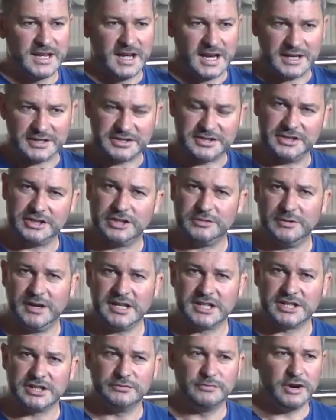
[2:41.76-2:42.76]
a
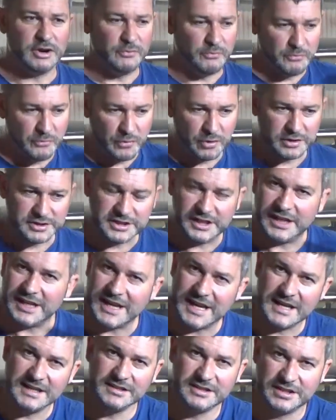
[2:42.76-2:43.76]
situation where water
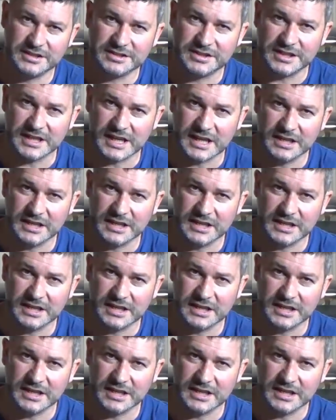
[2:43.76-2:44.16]
enters the